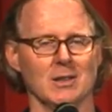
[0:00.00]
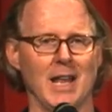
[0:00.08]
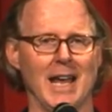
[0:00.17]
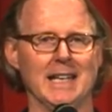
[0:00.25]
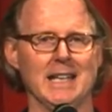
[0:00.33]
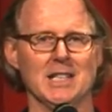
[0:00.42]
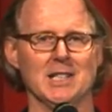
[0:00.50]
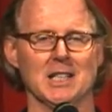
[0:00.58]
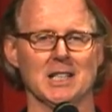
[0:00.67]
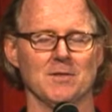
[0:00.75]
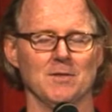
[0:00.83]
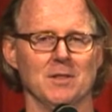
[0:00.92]
lanky,
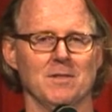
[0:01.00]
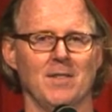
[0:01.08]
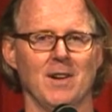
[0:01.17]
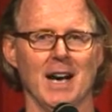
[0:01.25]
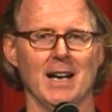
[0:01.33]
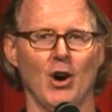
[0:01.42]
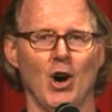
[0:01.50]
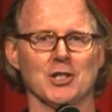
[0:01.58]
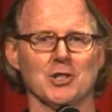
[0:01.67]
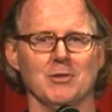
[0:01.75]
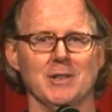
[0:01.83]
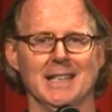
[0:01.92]
six foot five
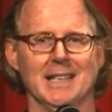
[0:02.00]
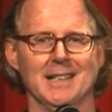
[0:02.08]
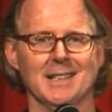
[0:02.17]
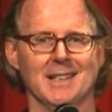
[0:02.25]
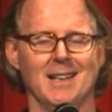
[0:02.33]
Austrian